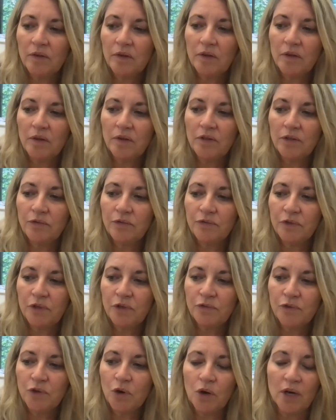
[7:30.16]

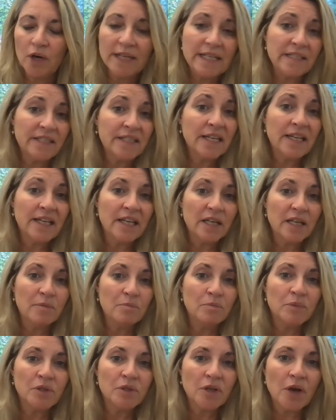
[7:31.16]
you've got a
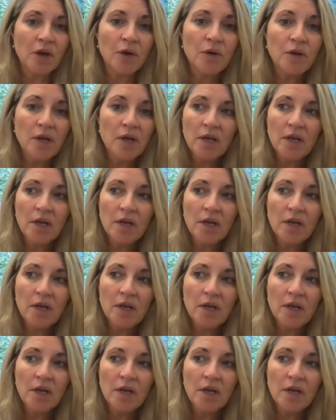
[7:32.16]
team. So